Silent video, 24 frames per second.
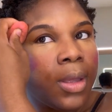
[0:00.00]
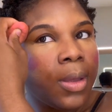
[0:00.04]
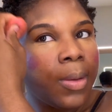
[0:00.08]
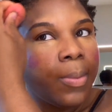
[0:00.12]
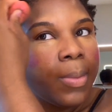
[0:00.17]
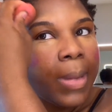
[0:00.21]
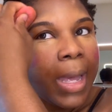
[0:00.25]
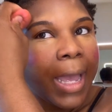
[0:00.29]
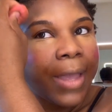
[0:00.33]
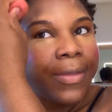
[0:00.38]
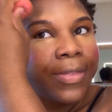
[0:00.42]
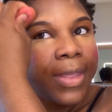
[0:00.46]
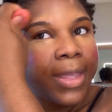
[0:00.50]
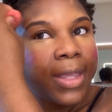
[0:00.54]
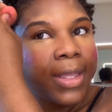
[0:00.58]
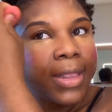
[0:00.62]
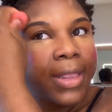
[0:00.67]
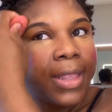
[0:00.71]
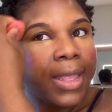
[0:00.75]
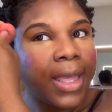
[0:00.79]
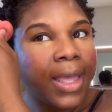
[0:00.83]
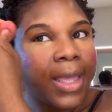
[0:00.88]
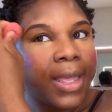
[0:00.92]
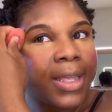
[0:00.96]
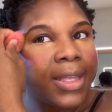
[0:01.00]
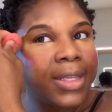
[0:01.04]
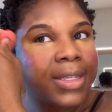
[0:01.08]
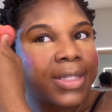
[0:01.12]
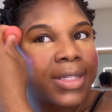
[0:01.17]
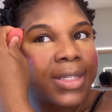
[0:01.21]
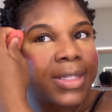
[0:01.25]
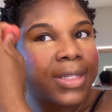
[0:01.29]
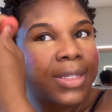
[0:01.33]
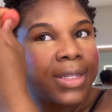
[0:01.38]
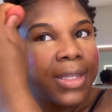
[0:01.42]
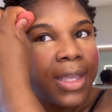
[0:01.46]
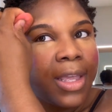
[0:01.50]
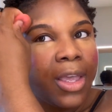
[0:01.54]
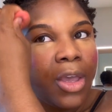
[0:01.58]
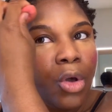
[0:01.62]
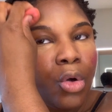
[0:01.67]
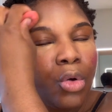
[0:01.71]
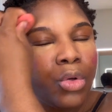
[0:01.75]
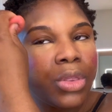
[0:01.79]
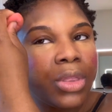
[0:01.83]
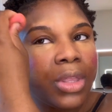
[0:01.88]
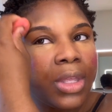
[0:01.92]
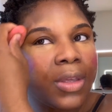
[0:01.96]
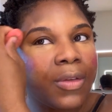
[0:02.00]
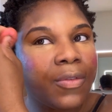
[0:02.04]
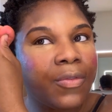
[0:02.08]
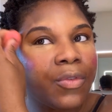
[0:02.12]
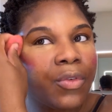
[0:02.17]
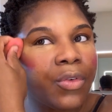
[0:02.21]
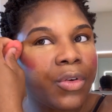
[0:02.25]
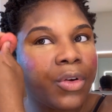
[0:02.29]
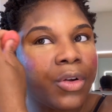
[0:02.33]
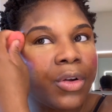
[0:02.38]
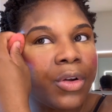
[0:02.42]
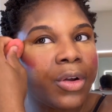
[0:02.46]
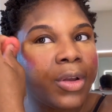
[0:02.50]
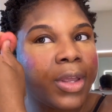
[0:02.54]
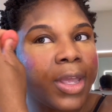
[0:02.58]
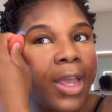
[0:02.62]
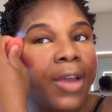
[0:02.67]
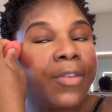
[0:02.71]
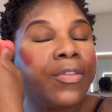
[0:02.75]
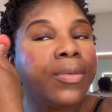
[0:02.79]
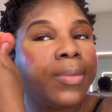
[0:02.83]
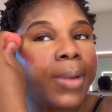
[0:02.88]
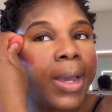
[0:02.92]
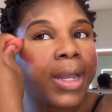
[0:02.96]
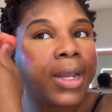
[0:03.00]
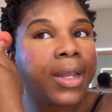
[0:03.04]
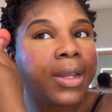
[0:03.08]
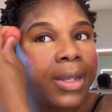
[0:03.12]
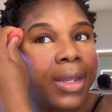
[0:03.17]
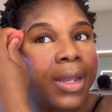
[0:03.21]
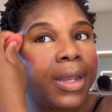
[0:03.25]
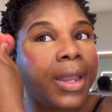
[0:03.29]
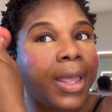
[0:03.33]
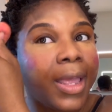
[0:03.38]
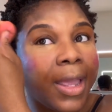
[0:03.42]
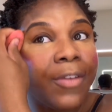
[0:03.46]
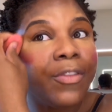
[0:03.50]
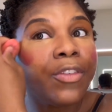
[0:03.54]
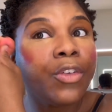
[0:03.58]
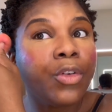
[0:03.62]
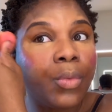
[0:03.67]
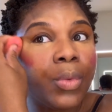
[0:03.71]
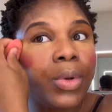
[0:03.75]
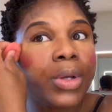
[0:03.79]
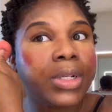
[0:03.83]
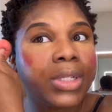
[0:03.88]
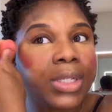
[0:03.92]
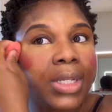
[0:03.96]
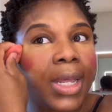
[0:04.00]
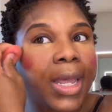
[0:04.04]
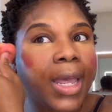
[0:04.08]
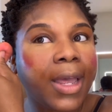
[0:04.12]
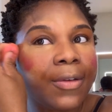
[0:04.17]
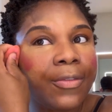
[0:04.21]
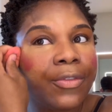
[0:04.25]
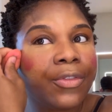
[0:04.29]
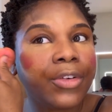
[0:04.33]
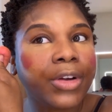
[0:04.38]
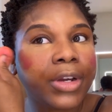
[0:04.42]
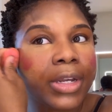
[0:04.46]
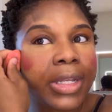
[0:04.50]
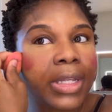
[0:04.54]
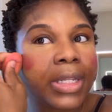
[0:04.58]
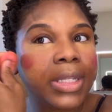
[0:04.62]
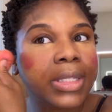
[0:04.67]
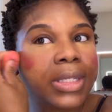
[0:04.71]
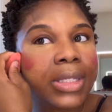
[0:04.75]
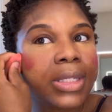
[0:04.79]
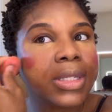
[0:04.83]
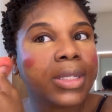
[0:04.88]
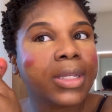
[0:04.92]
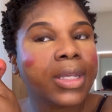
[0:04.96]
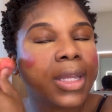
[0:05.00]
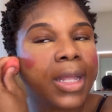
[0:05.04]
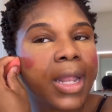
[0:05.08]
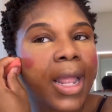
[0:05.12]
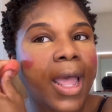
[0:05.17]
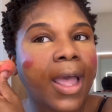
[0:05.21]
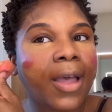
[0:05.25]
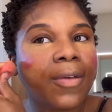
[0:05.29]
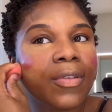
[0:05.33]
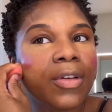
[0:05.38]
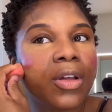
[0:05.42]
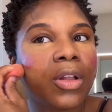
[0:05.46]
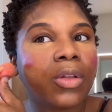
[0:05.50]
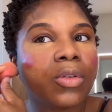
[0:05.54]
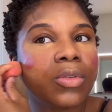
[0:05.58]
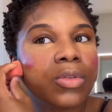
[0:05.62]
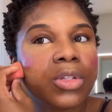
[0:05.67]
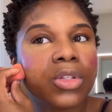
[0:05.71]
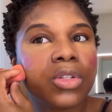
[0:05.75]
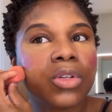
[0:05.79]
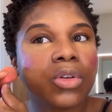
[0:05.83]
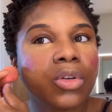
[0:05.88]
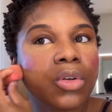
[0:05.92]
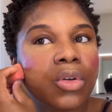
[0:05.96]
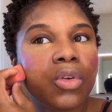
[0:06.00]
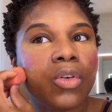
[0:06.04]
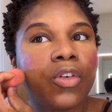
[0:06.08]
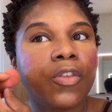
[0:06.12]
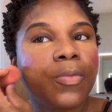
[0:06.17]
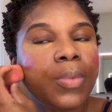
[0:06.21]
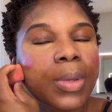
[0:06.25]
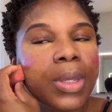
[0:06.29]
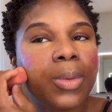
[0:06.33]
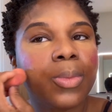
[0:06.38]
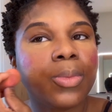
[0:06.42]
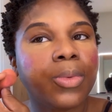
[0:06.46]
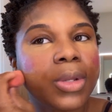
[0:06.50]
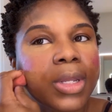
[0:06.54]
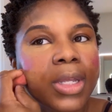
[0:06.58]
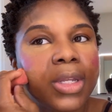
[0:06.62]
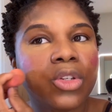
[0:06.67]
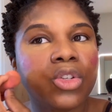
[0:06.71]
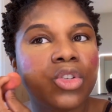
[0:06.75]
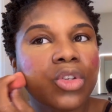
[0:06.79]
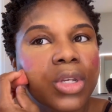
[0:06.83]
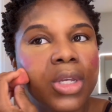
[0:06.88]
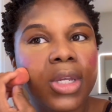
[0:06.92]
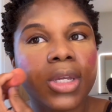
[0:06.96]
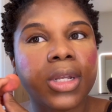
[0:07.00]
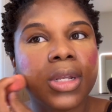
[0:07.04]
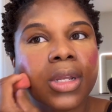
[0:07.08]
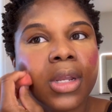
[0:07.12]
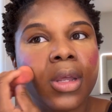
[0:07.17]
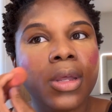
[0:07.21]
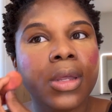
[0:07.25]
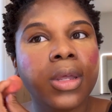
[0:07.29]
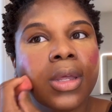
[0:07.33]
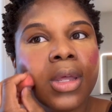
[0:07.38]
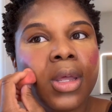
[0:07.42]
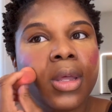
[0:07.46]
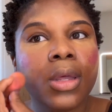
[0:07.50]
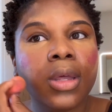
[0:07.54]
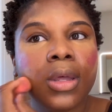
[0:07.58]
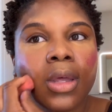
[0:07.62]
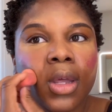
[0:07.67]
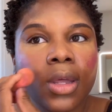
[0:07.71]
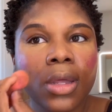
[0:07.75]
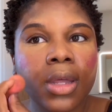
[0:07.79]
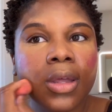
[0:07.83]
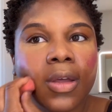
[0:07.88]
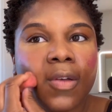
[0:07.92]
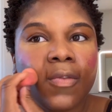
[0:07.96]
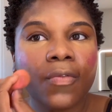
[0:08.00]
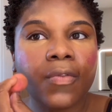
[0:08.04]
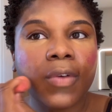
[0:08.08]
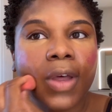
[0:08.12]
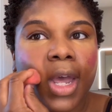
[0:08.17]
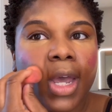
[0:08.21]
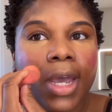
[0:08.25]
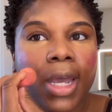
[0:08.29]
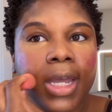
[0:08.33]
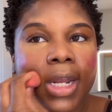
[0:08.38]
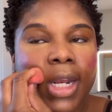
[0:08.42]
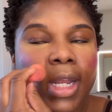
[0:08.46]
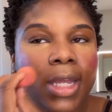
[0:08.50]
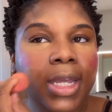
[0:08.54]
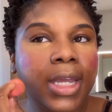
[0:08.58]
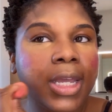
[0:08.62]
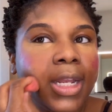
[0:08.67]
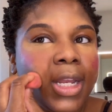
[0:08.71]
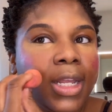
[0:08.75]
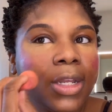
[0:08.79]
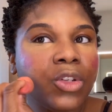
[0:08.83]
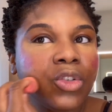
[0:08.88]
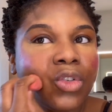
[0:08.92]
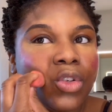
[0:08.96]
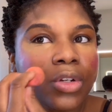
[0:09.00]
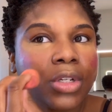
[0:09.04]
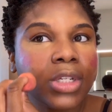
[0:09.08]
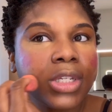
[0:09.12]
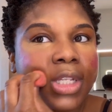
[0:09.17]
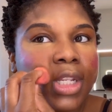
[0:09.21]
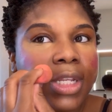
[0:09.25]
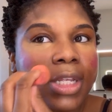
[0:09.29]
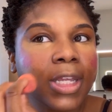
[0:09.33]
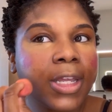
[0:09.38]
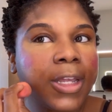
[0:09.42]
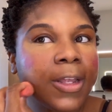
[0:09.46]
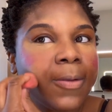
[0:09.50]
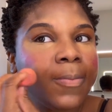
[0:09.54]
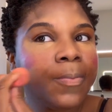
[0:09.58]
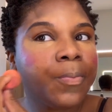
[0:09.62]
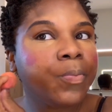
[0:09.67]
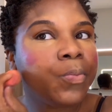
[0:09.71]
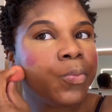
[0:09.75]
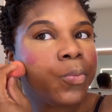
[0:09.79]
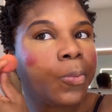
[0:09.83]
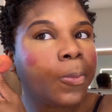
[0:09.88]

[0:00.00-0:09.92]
But I think that it's healthy for everyone to have friends and have a close circle of people that you can confide in and trust in.